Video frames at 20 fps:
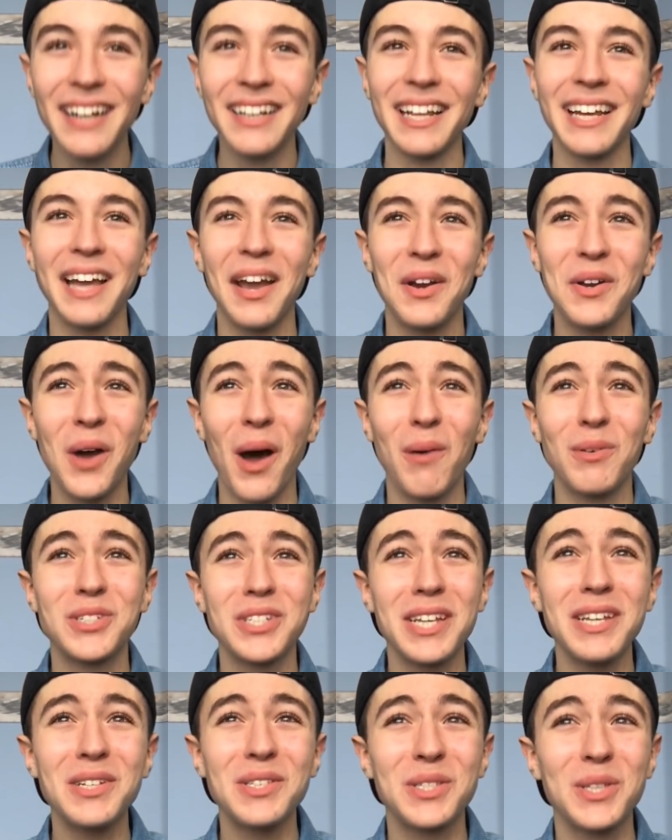I don't know, I was
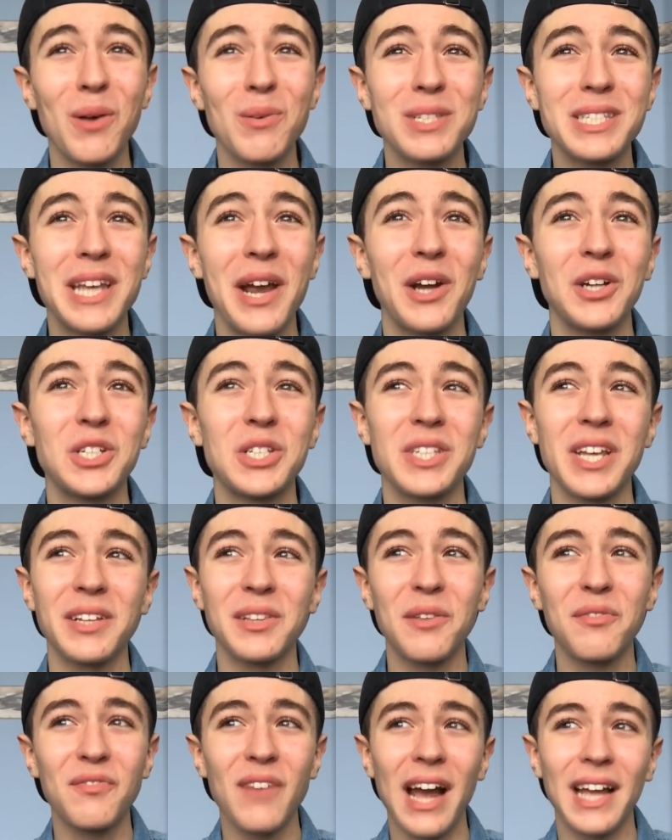just like so scared. Just like
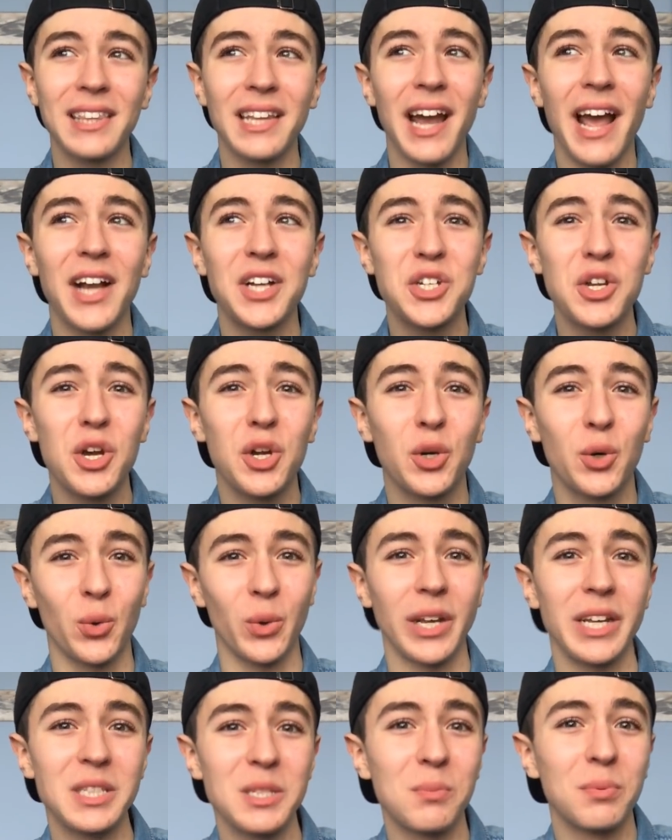the fact that I actually
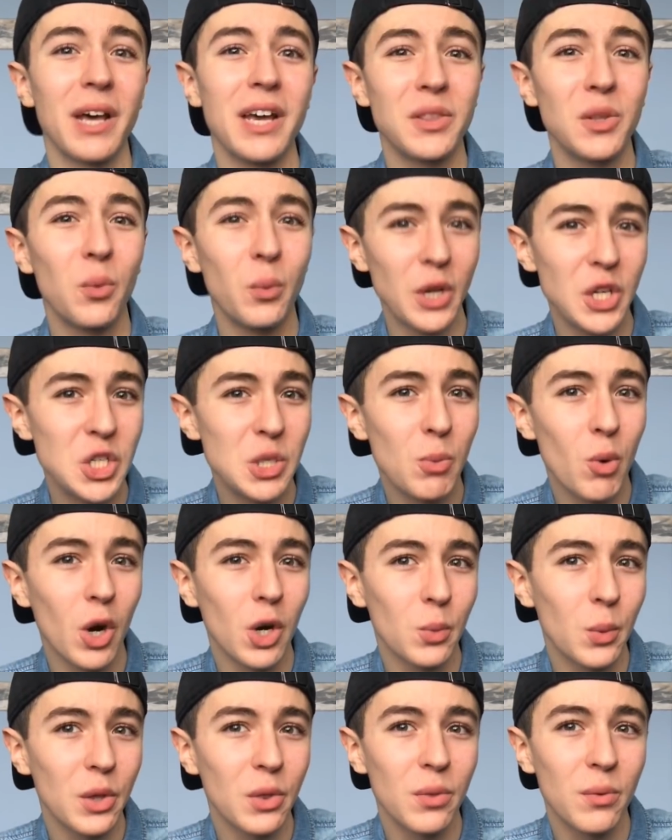agreed to playing the Ouija
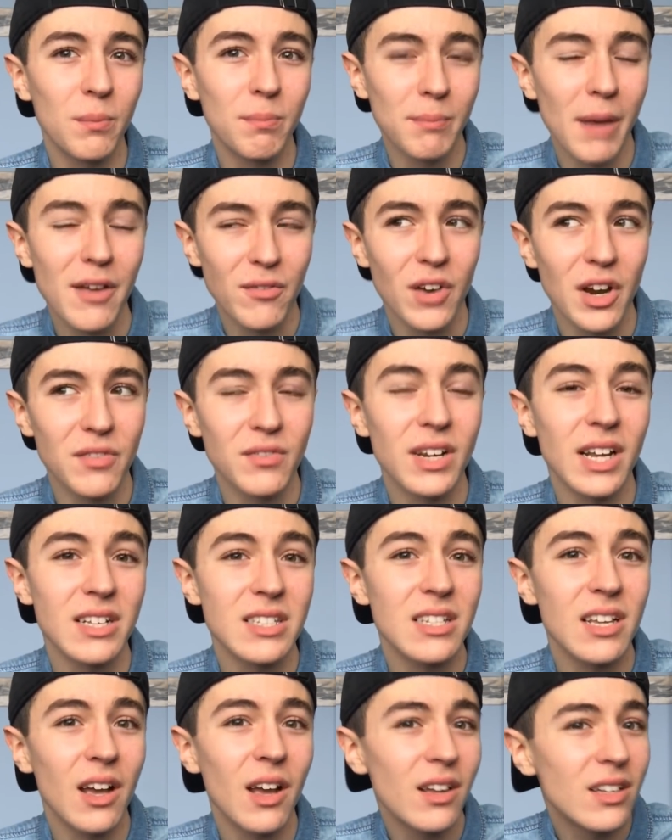board with my friend
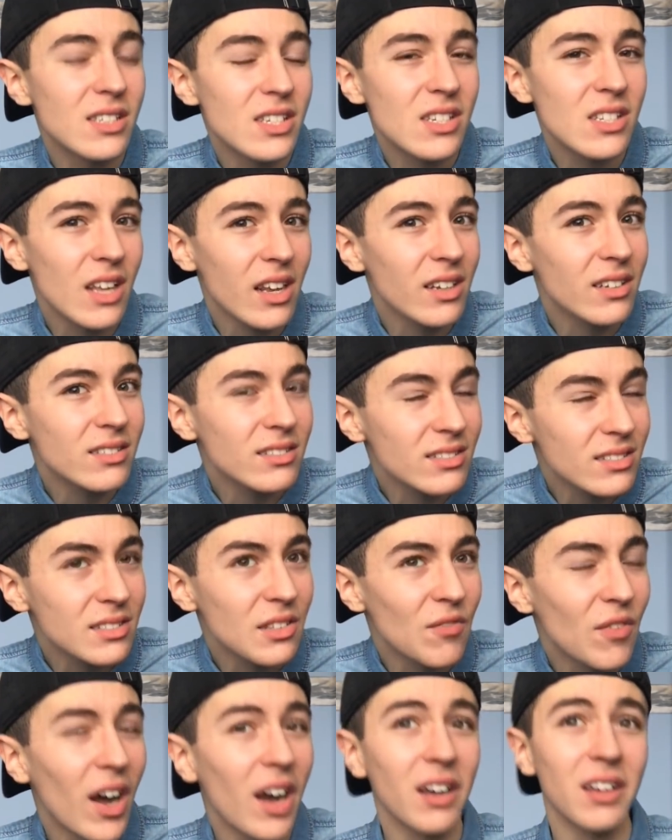Vanessa, it's just like,
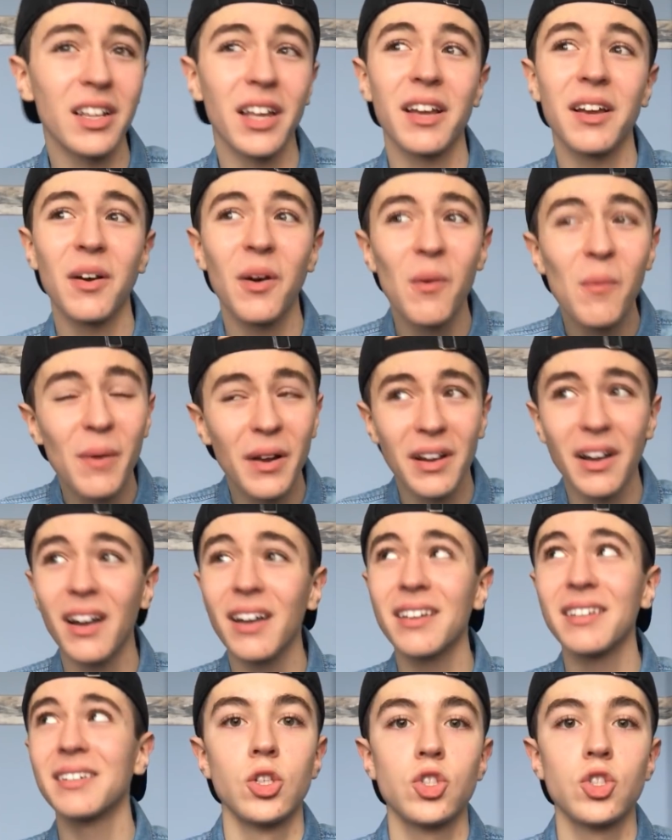the fuck, like, oh my god.